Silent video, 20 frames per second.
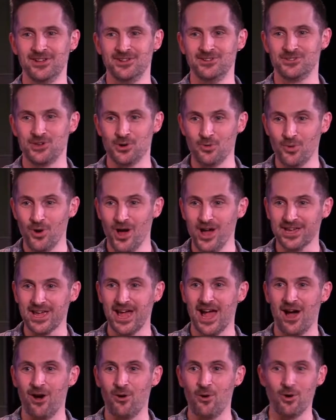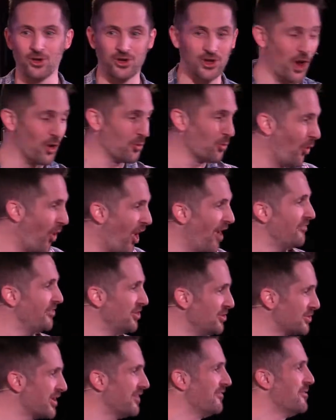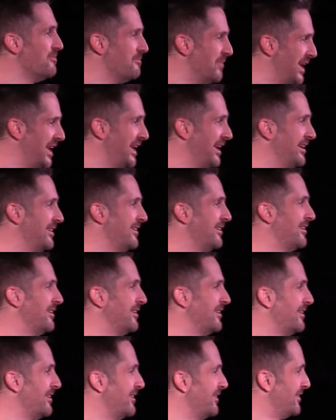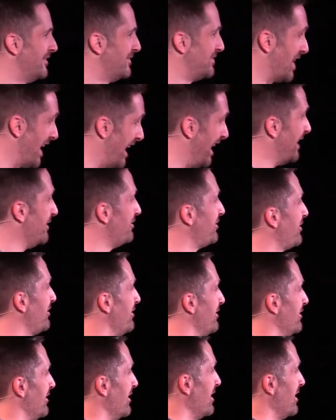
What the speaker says: To work out, God, what have you given me to eat?